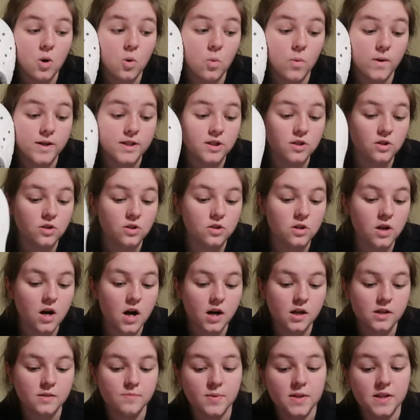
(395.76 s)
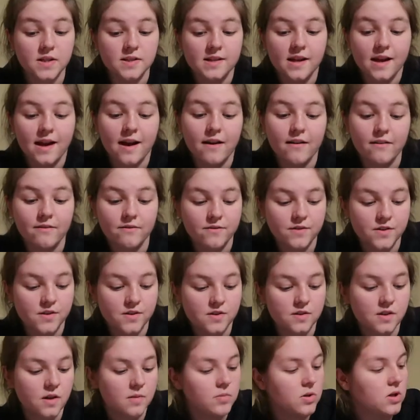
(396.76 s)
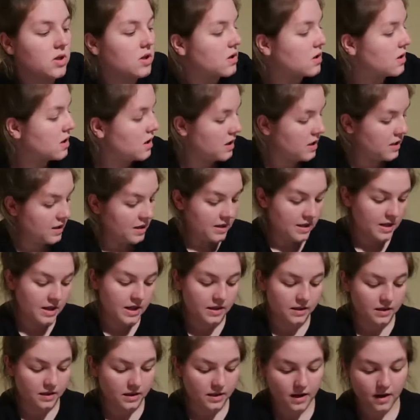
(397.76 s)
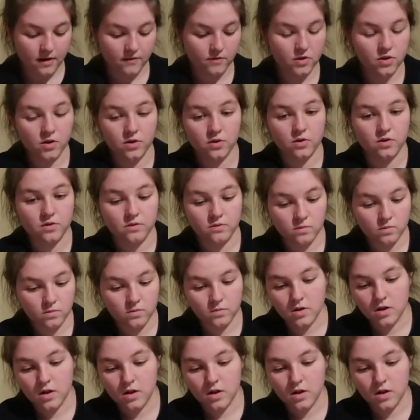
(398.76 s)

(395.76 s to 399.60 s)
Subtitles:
winter Crocs, because I have summer and like every other